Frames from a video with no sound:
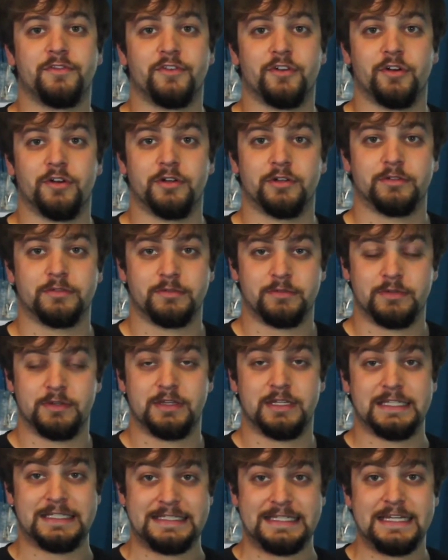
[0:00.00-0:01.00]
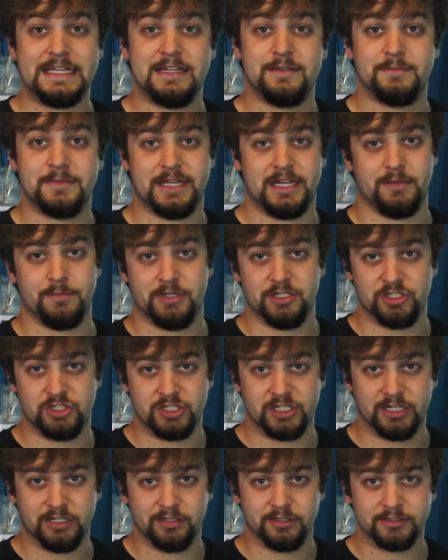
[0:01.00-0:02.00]
for the team
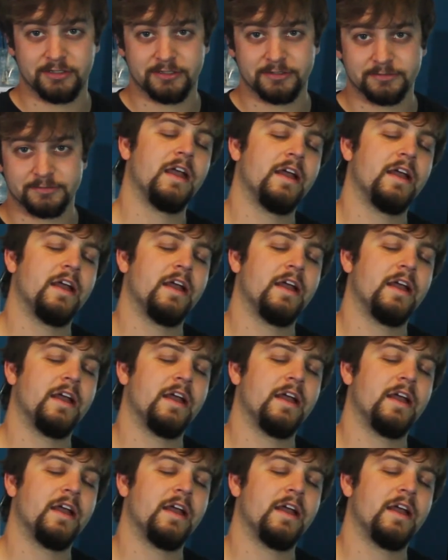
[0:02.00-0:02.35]
damage dealt.